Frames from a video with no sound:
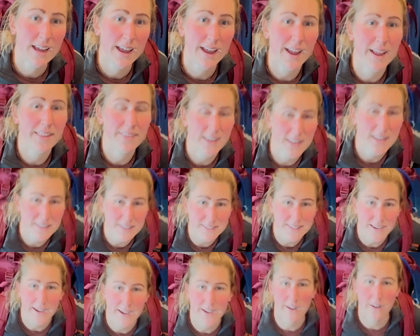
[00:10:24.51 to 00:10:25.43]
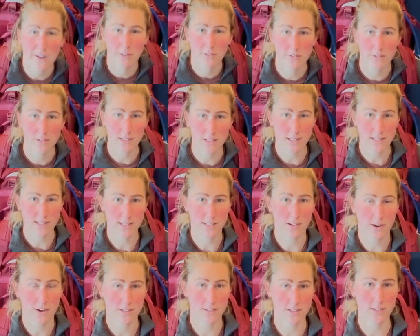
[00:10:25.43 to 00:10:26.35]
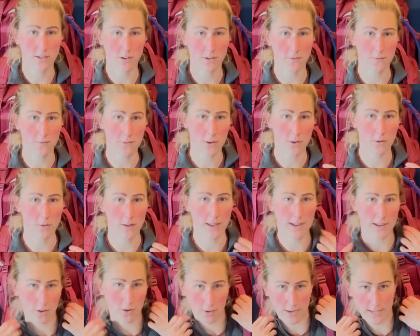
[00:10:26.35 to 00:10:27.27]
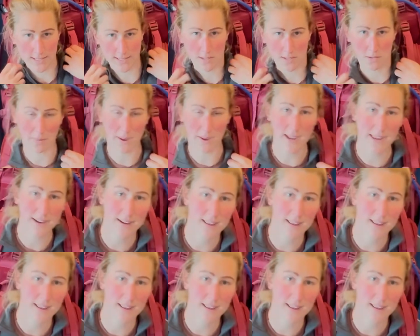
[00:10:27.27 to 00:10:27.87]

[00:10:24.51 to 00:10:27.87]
And that is how it's going to not feel like quite so bad.